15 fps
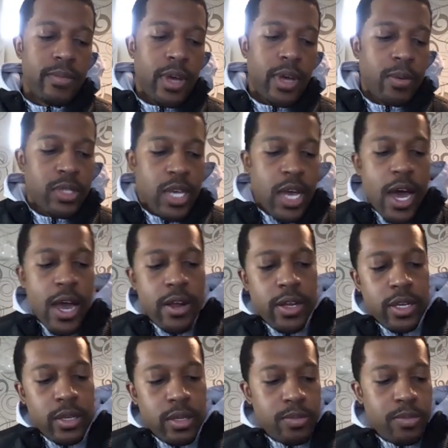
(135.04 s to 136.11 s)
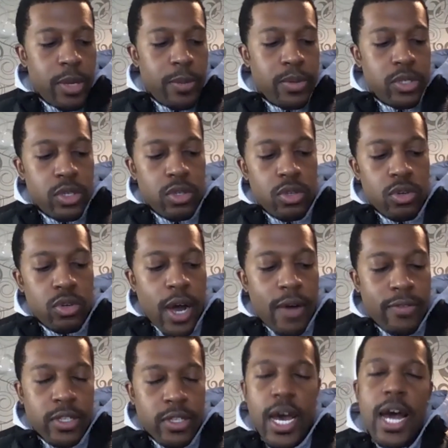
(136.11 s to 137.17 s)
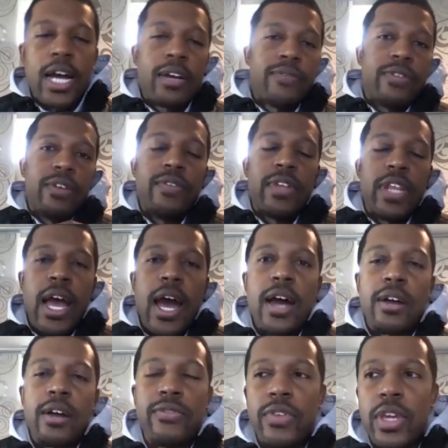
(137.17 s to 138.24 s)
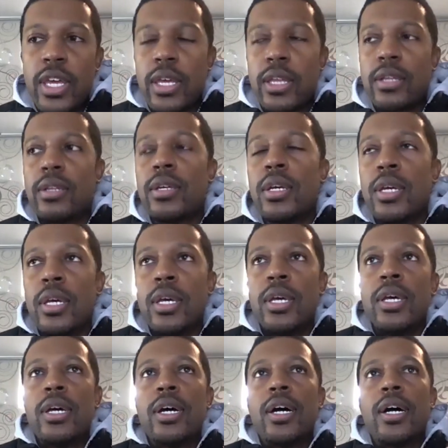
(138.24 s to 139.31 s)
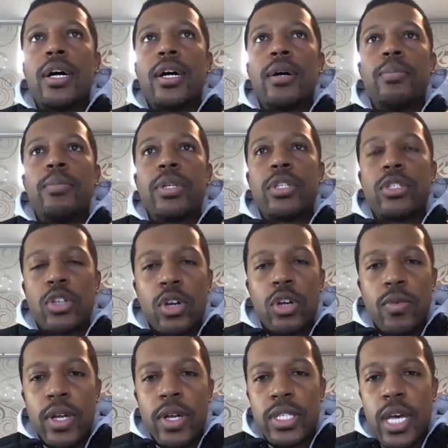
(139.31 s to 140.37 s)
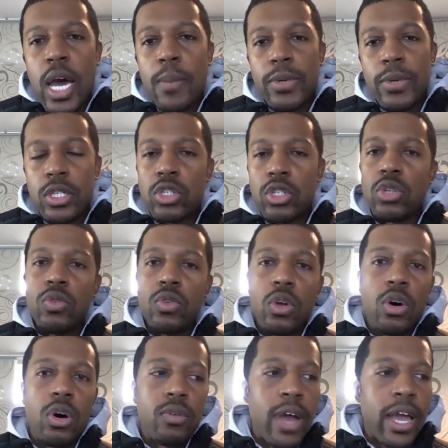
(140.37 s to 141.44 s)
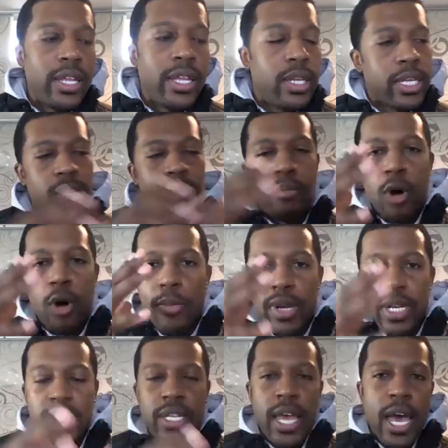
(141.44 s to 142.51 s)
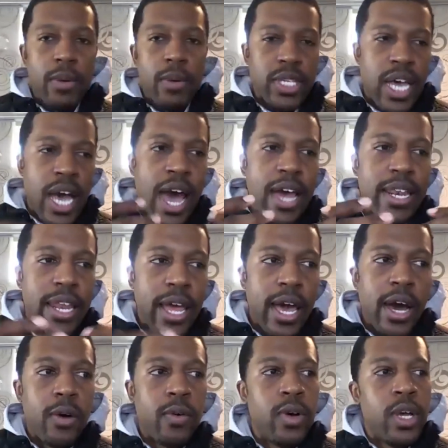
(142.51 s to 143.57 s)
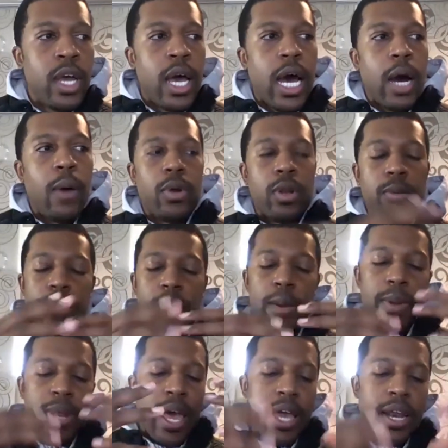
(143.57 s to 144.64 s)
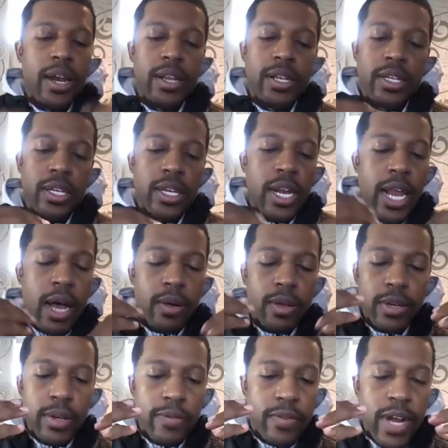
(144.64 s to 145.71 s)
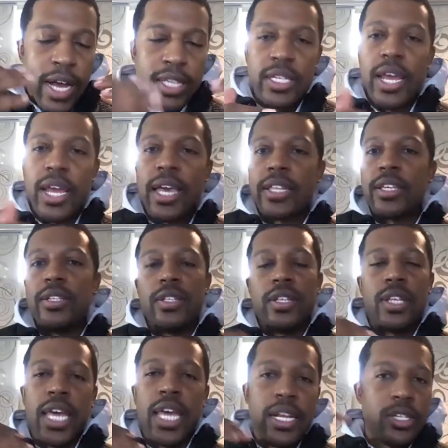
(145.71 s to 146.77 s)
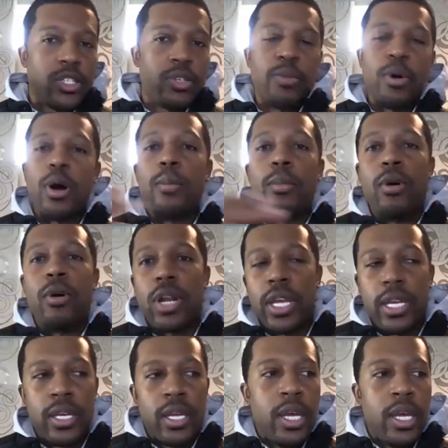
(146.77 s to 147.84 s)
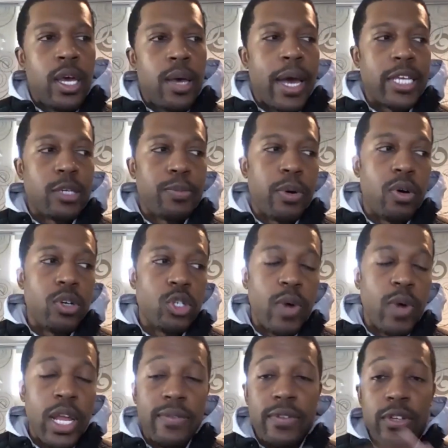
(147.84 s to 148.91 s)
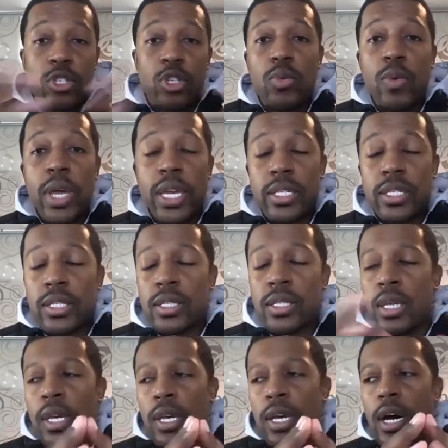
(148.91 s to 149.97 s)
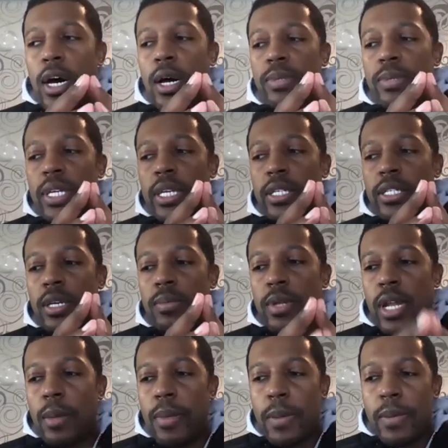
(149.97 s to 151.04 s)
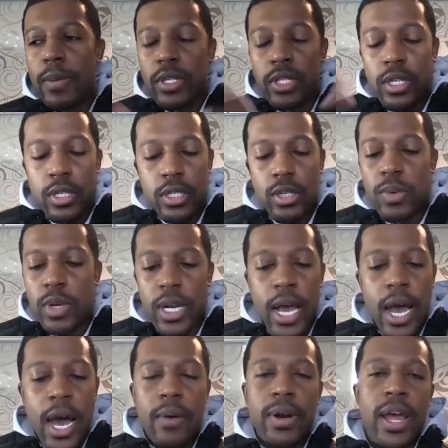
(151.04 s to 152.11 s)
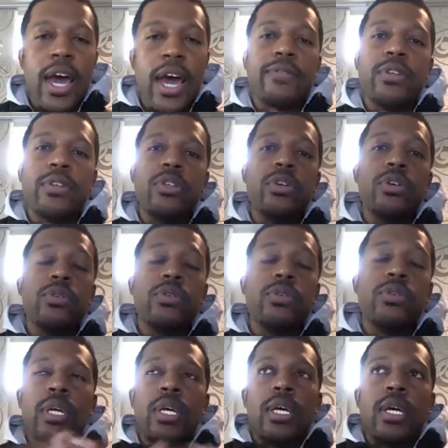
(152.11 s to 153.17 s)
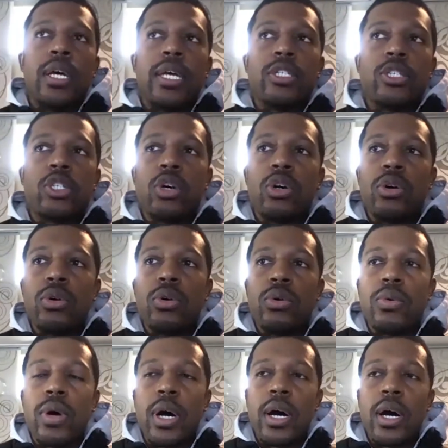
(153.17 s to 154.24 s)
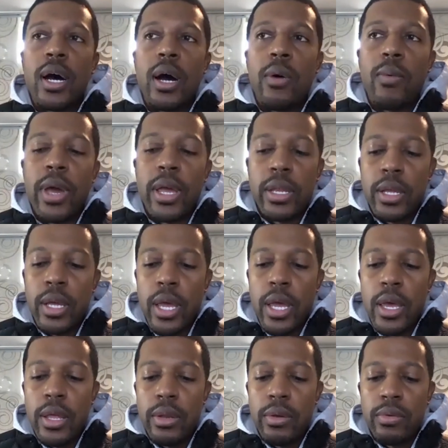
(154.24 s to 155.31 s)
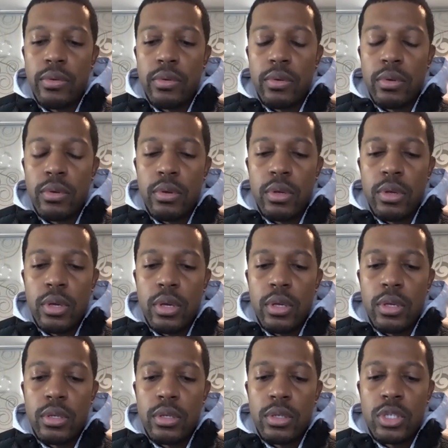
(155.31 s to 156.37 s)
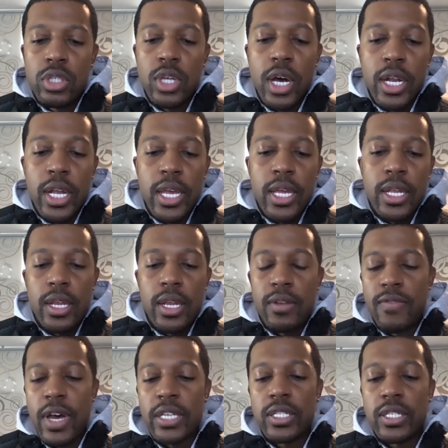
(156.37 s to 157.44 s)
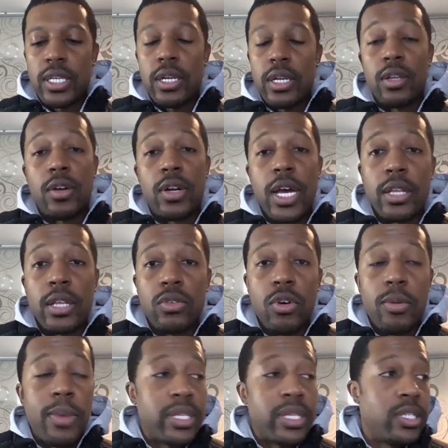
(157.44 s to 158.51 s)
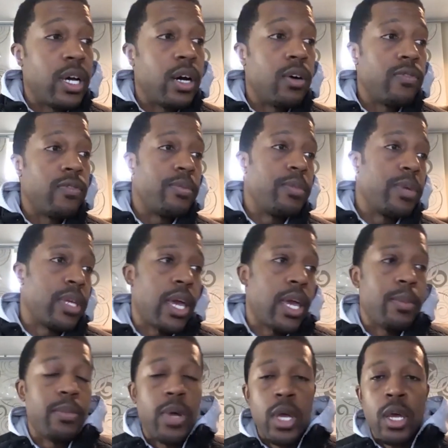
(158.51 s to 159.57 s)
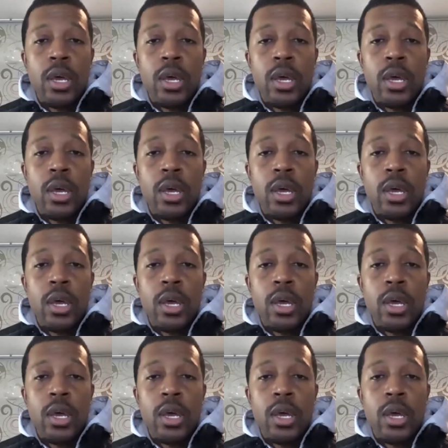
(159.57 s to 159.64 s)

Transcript: I was hiring people to do our photography and videography and uh, but the turnaround time was just too long, right? Like the moment is now, it's hot now. I want to be able to edit it and get it out. If not tonight, then latest tomorrow morning, as opposed to waiting for two weeks um, to get something that maybe took someone an hour and a half to do. And so uh, I went and studied and invested and learned how to do it myself and became